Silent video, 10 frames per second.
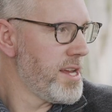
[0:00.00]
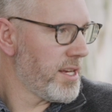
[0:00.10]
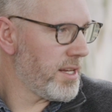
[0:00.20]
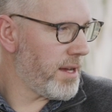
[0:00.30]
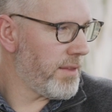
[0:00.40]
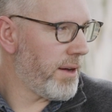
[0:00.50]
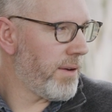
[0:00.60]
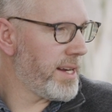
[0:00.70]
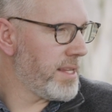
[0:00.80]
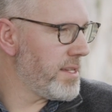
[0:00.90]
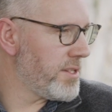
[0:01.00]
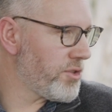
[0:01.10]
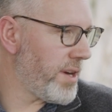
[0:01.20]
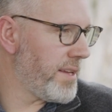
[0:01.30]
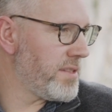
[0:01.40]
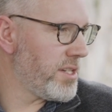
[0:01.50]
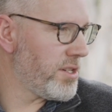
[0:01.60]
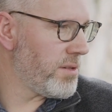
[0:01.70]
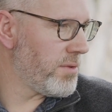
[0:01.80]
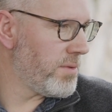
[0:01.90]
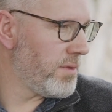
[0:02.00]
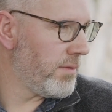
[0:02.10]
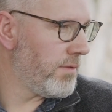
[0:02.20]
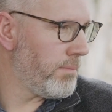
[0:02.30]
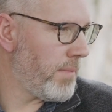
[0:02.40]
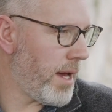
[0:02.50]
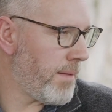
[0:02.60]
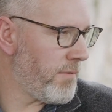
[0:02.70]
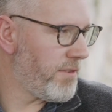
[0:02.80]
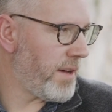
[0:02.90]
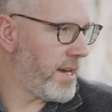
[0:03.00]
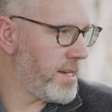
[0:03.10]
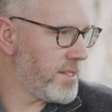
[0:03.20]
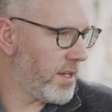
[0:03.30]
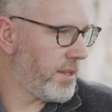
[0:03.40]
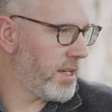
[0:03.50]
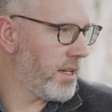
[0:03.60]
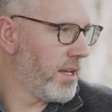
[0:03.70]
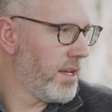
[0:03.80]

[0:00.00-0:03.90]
they were in this transitional phase. I think